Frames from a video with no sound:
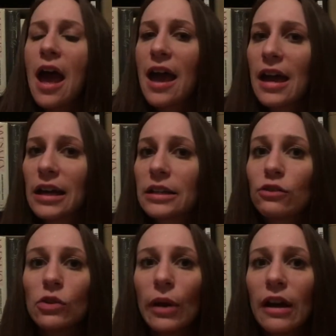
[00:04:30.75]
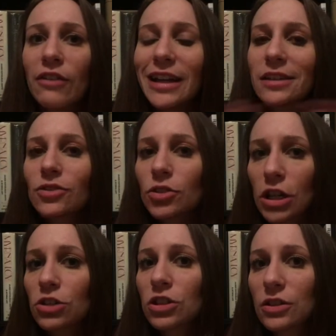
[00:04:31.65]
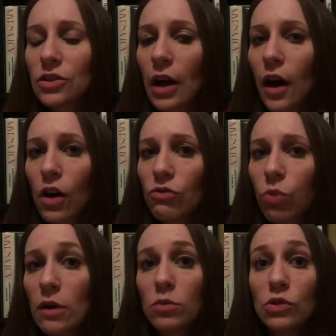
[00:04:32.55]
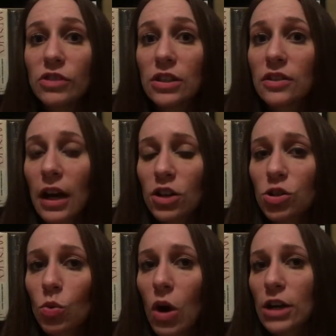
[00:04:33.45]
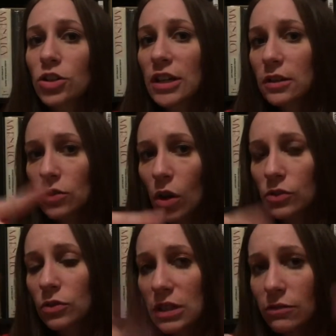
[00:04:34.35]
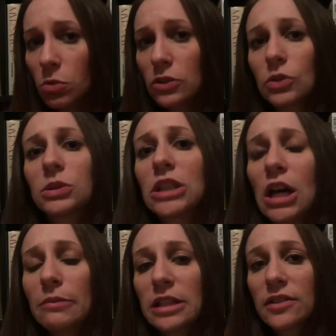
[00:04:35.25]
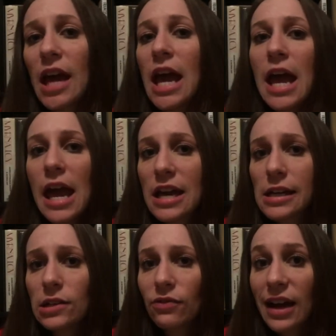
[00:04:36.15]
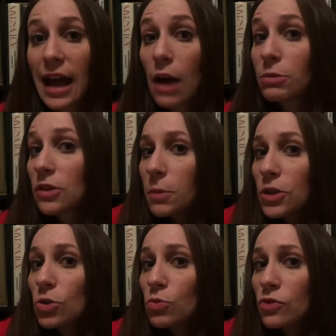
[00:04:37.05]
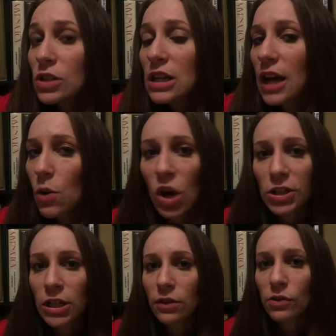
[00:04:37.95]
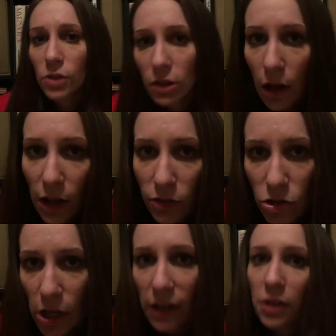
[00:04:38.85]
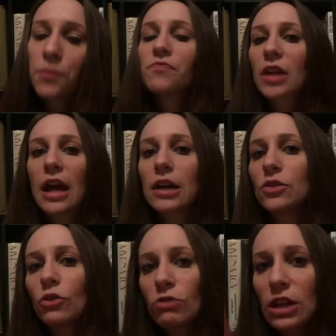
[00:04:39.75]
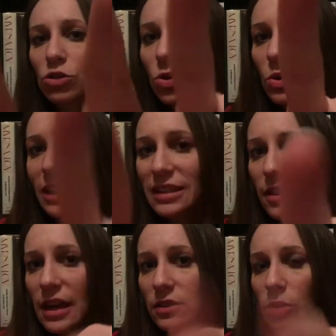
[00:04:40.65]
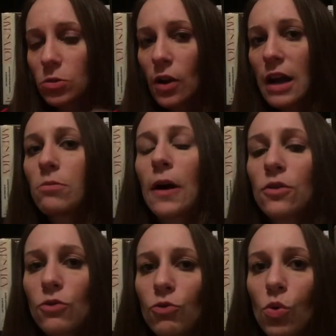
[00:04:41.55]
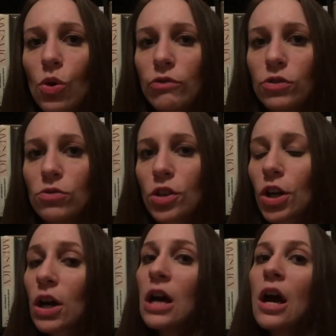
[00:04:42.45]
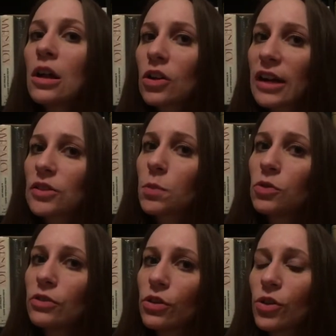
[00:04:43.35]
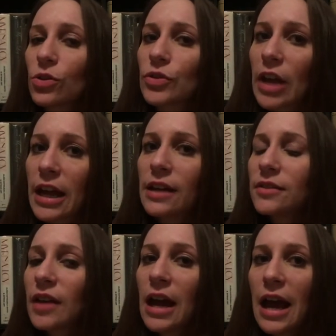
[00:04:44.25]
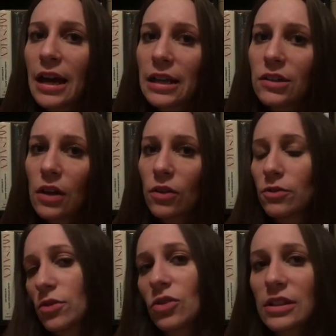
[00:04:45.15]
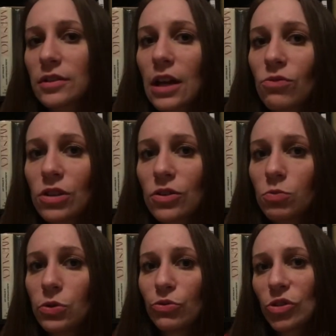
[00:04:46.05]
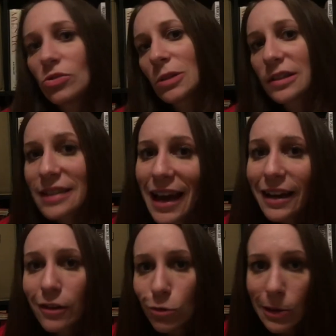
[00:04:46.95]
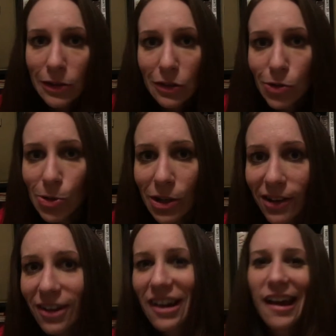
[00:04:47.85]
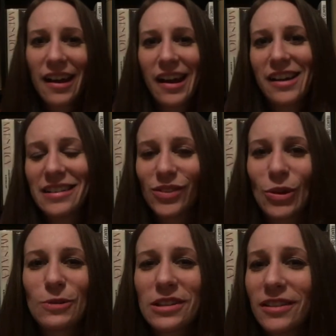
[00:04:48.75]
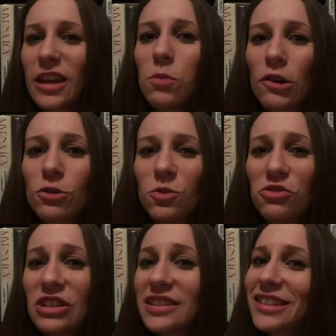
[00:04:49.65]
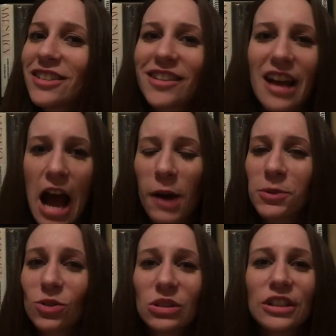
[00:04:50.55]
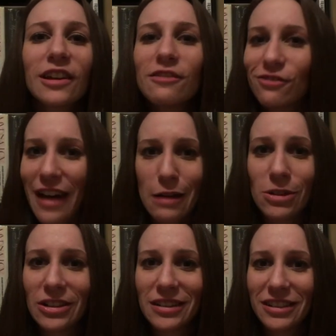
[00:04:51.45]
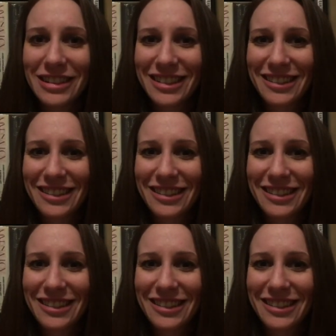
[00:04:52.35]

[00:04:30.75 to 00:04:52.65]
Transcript: And if you have any suggestions of what movies I should watch next, also leave them also in the comments. And if I happen to pick your movie and I watch it and I review it, I'll give you a shout out. And don't forget to hit that subscribe button for future Classic Movie Thursdays and other Let's Get Reelz movie reviews, because that is what I like to do here. And as always, keep watching movies and stay absolutely fabulous.